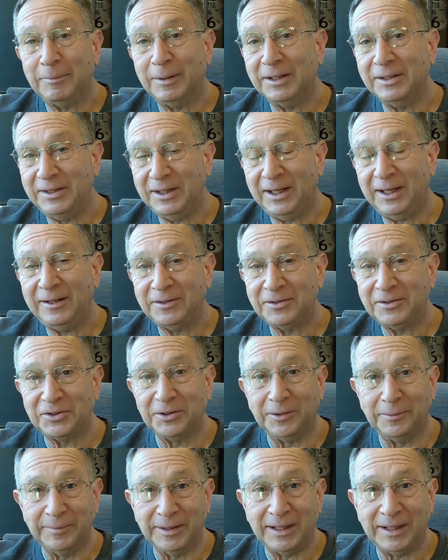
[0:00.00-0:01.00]
Montana,
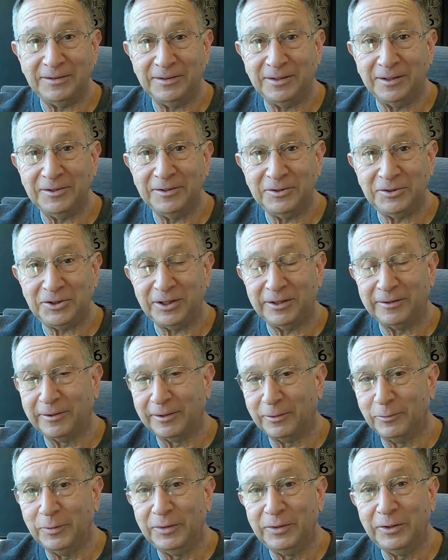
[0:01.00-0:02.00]
so I'm not done
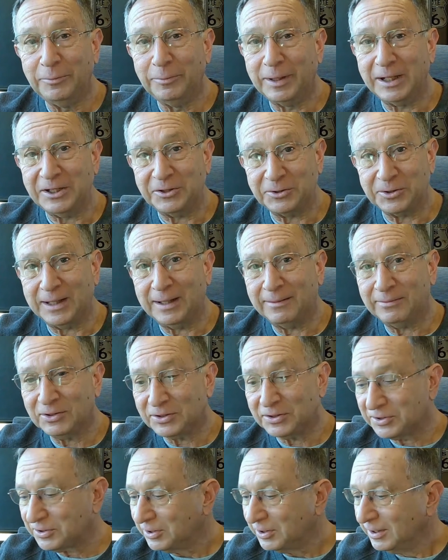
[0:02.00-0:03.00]
sharing with you my
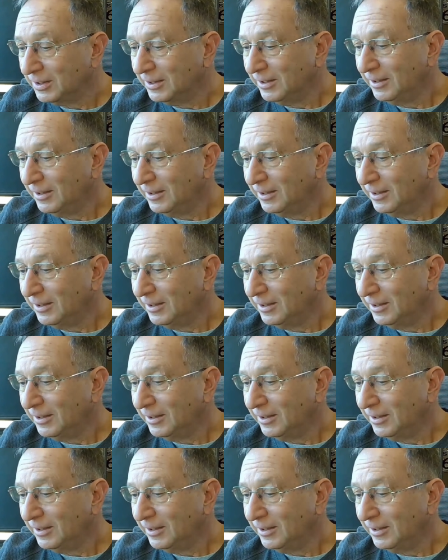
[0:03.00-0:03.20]
travels.